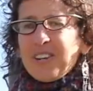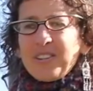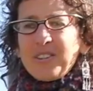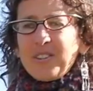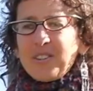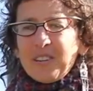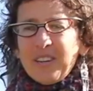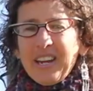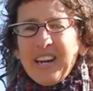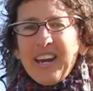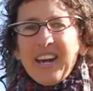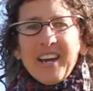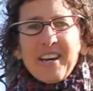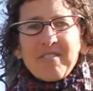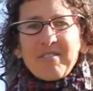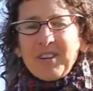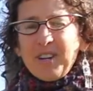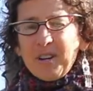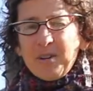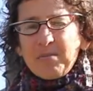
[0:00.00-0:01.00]
you could
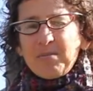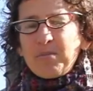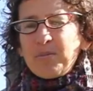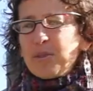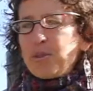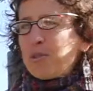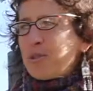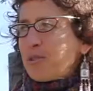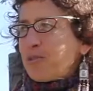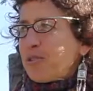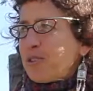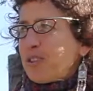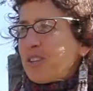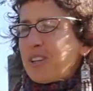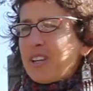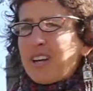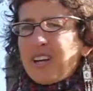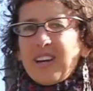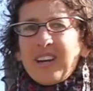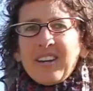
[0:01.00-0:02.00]
have a beautiful